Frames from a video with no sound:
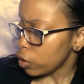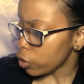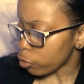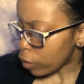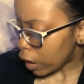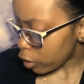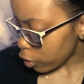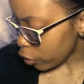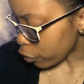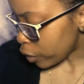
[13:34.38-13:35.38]
your
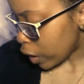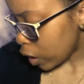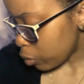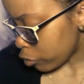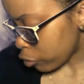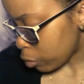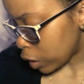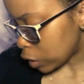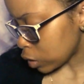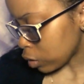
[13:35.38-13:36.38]
writer, your name,
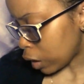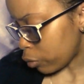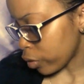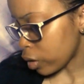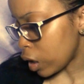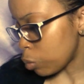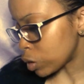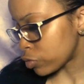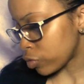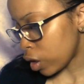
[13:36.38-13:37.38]
information, like where the name
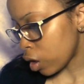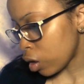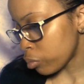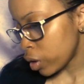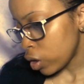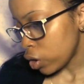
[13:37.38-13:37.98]
is from,